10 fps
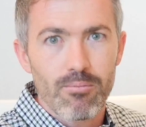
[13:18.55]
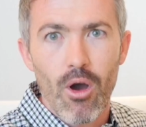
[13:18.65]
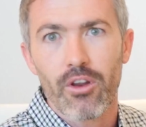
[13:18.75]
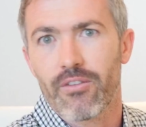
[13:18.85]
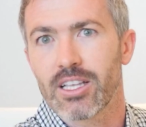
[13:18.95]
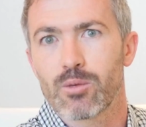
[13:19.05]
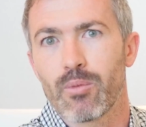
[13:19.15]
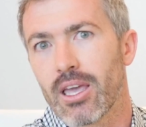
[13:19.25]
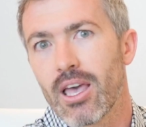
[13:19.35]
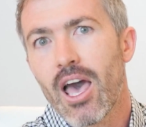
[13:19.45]
motivates
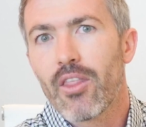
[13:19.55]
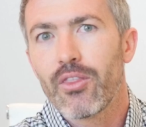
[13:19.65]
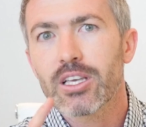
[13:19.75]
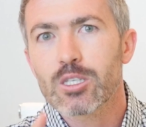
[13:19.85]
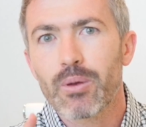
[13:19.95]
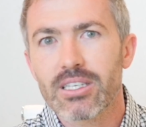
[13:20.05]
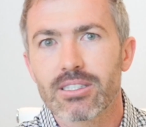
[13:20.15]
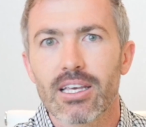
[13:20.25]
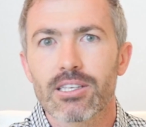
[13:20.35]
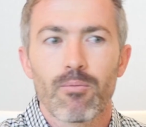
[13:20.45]
me. This
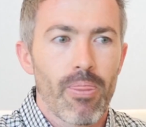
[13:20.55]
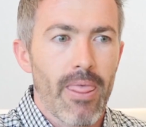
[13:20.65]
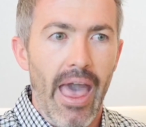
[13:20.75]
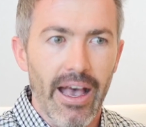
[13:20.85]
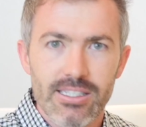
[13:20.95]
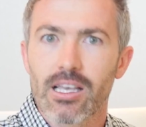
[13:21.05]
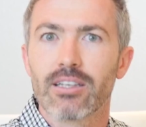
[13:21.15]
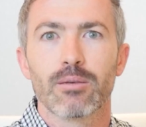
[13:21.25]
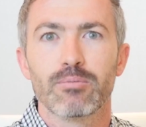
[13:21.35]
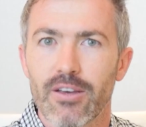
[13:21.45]
business has
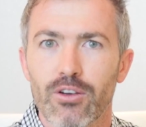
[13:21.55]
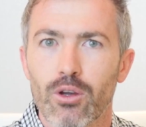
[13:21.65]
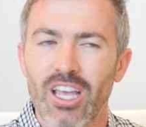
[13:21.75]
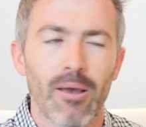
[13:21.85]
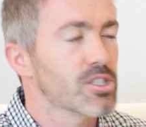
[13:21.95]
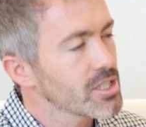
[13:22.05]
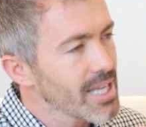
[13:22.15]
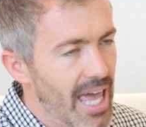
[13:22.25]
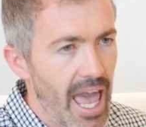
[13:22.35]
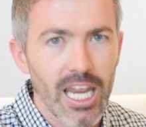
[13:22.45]
some difficult times, just
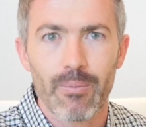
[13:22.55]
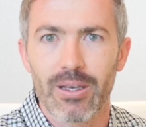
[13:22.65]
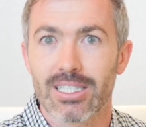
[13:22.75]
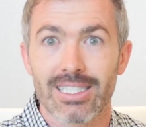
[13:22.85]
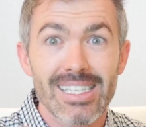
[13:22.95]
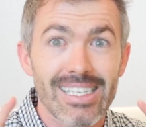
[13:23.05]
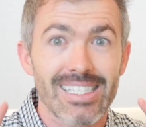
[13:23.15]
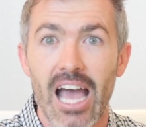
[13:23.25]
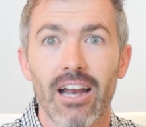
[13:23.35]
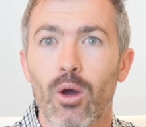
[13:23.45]
like any business. This is
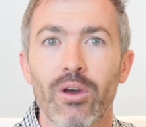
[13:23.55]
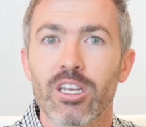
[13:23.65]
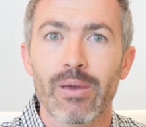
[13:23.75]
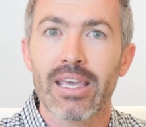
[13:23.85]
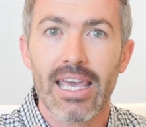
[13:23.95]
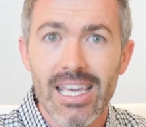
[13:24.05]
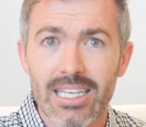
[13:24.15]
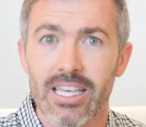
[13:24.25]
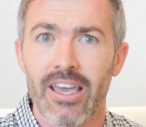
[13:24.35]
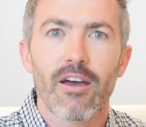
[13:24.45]
not going to be
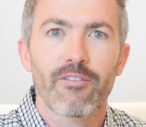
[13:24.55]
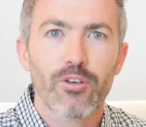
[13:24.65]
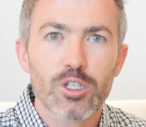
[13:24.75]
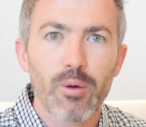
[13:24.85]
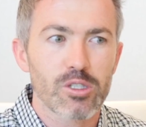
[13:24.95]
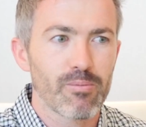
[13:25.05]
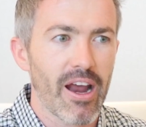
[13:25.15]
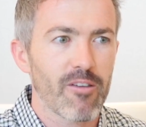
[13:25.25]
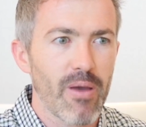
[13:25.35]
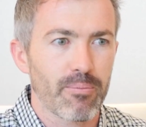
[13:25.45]
easy. That first post
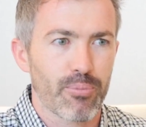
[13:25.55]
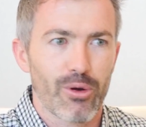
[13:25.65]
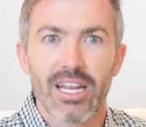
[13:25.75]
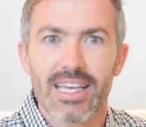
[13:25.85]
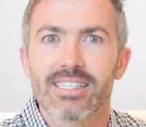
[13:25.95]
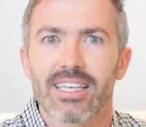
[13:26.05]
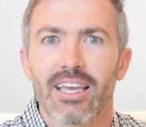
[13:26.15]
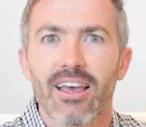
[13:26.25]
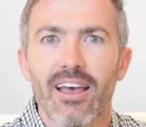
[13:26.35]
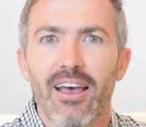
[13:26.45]
might have been pretty easy.
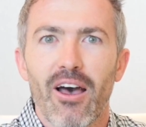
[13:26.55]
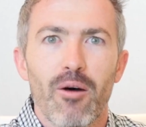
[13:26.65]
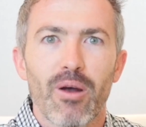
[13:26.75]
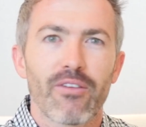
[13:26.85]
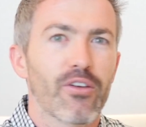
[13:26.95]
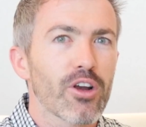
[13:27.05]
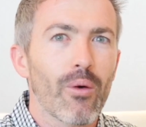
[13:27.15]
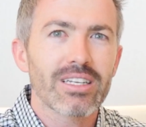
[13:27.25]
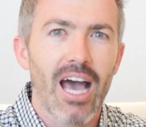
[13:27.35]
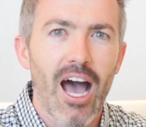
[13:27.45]
But if you're
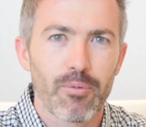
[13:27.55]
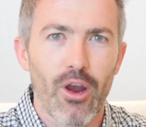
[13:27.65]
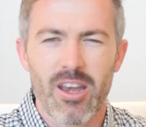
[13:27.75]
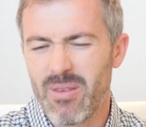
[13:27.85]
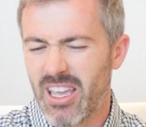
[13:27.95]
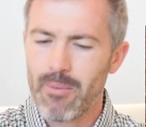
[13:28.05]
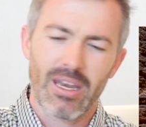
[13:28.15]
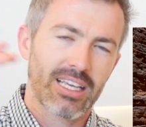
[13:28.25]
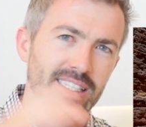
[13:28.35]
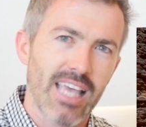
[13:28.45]
going to upgrade, become an
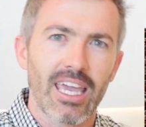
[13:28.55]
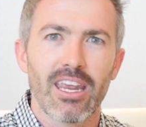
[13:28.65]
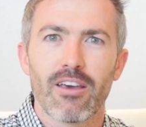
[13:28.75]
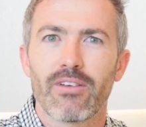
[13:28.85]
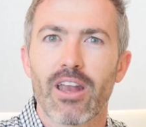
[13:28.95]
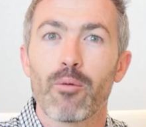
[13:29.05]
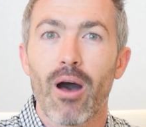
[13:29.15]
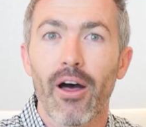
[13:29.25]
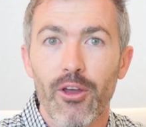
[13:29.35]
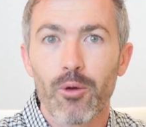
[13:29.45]
executive, and help
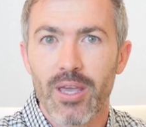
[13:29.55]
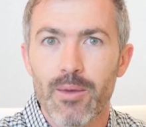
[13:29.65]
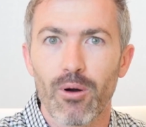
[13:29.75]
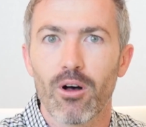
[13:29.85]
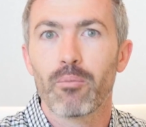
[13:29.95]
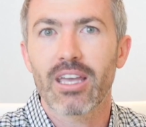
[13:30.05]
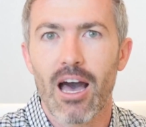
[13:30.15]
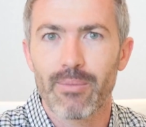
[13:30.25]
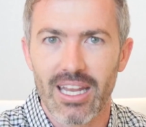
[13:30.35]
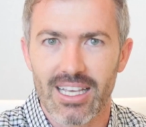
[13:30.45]
other people
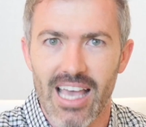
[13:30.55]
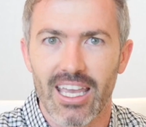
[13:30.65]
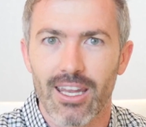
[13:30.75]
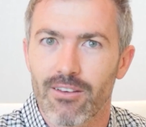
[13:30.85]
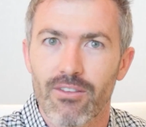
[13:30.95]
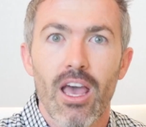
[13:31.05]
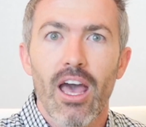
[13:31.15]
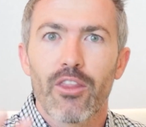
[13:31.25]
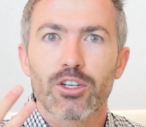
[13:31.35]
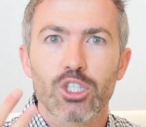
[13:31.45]
become an executive,
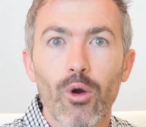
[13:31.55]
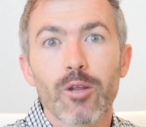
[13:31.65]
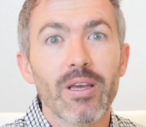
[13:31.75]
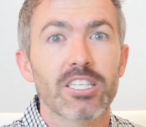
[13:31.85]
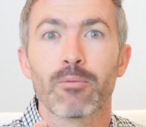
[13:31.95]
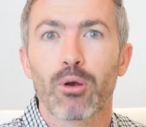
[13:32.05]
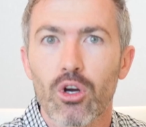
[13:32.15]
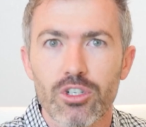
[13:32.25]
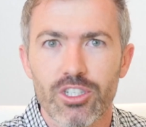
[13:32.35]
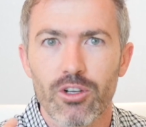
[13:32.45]
there's going to be some
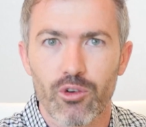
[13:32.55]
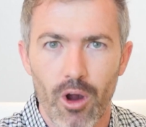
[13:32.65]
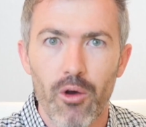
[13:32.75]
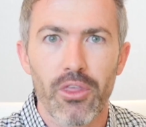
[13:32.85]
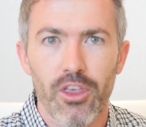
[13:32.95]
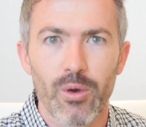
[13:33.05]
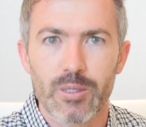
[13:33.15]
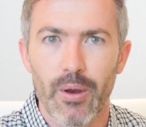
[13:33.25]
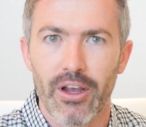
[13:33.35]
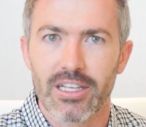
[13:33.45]
personal growth that you
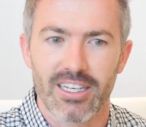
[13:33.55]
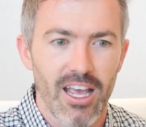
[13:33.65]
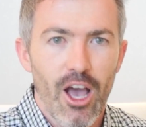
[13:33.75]
experience. And